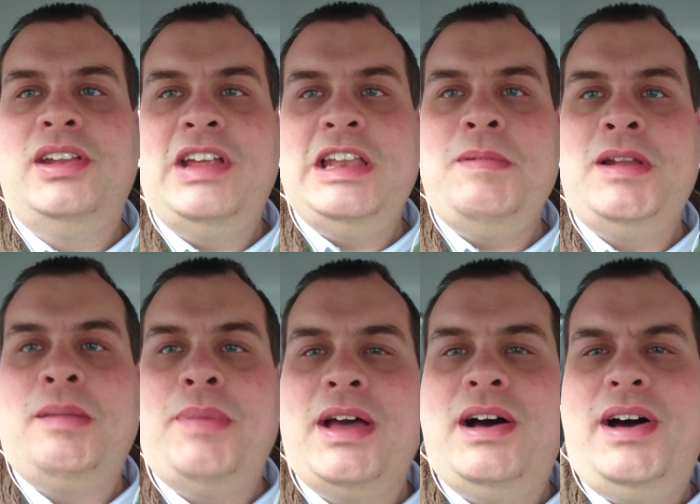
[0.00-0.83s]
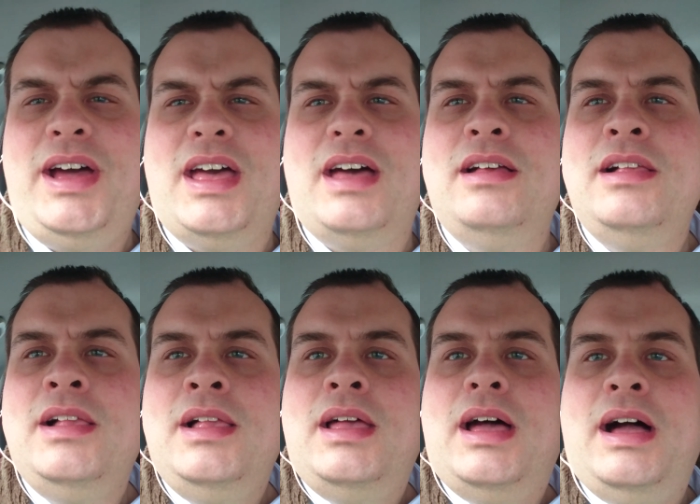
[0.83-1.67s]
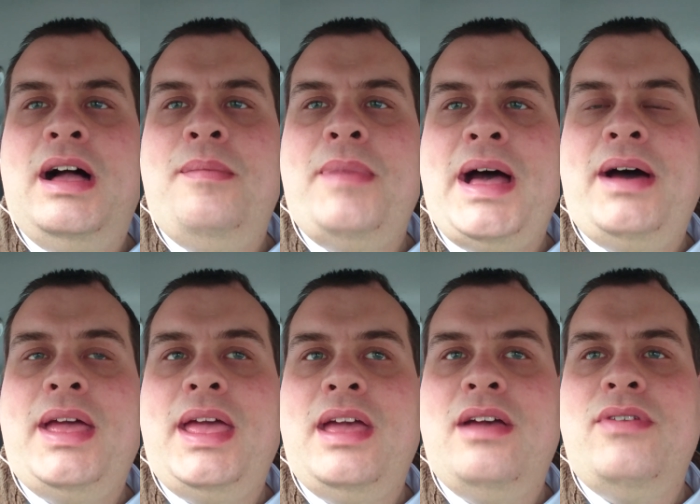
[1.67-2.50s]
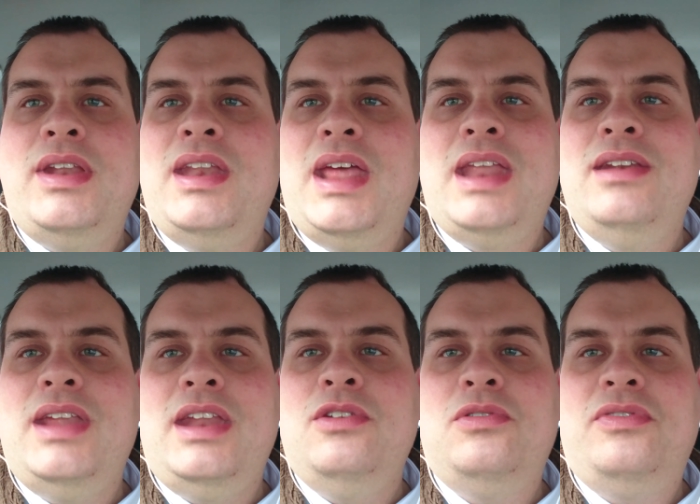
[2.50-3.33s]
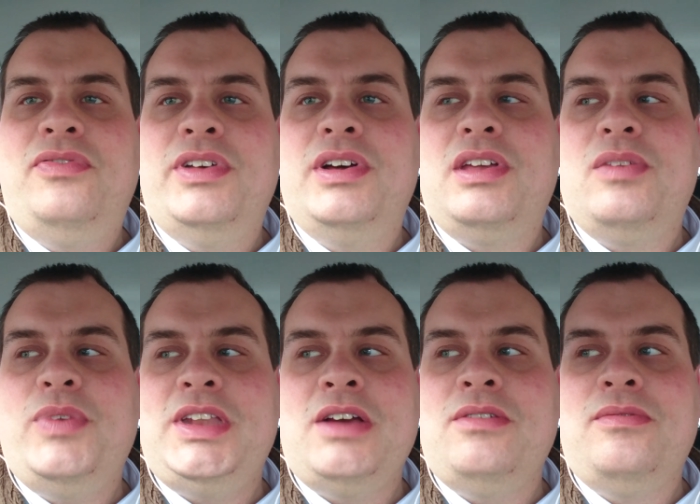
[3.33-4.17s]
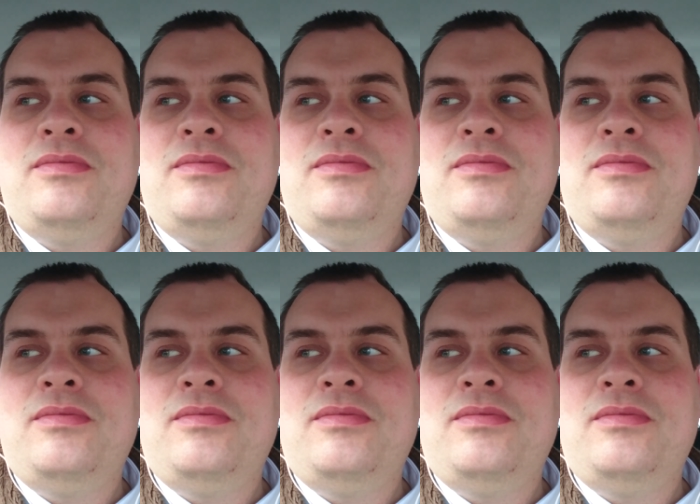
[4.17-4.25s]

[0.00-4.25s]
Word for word: tend to be a little bit higher. Um, out here in, in, in, Norfolk, we don't